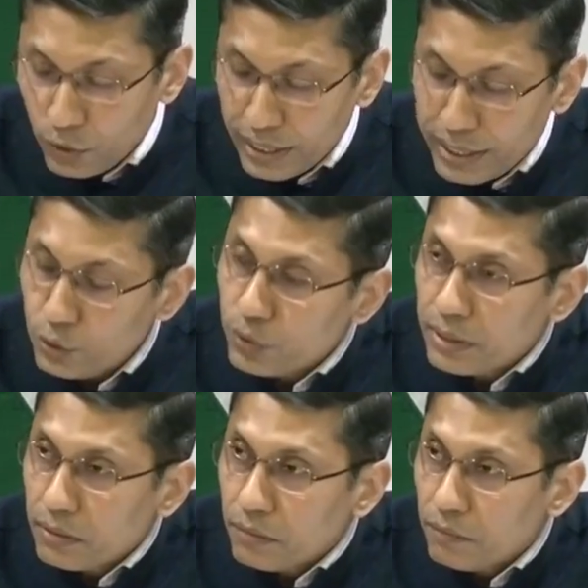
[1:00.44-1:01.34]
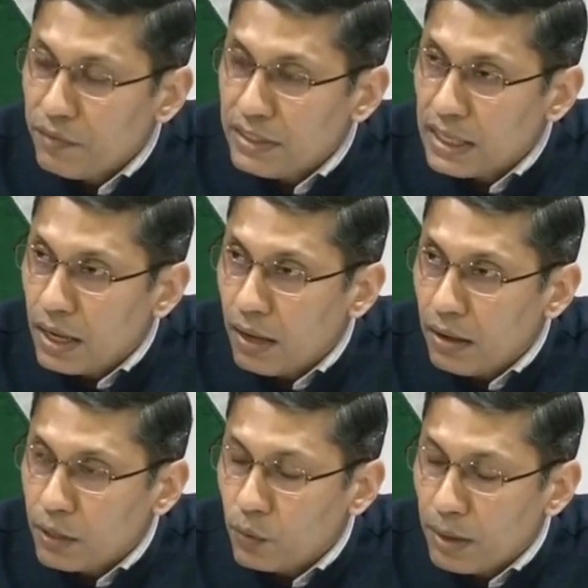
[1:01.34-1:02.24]
I don't want to get into visa
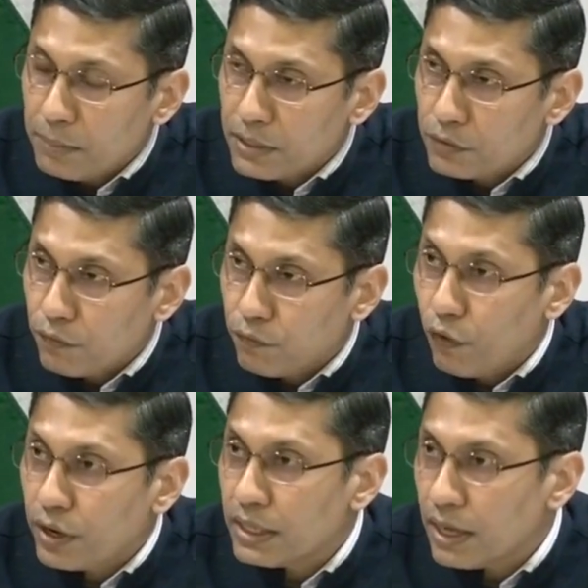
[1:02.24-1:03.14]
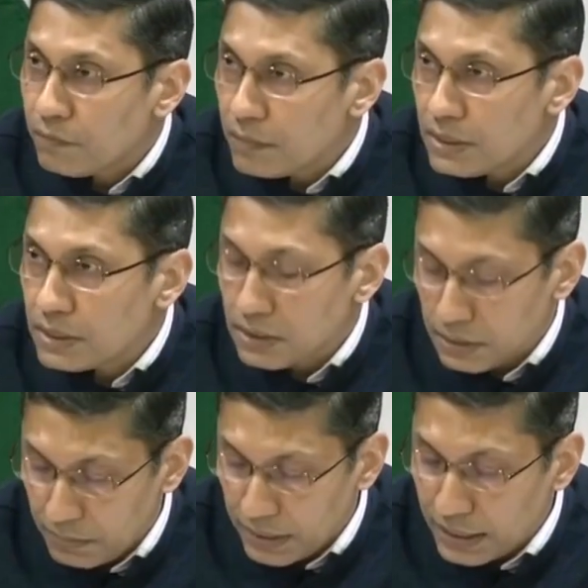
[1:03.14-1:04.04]
requirements of foreign governments,
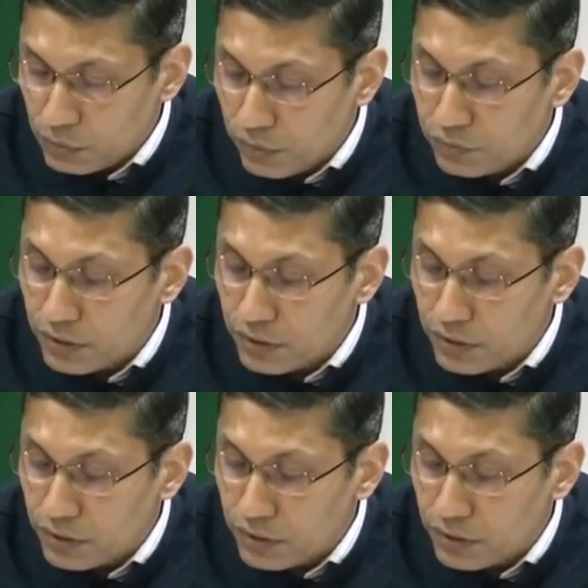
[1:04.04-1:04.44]
but yes,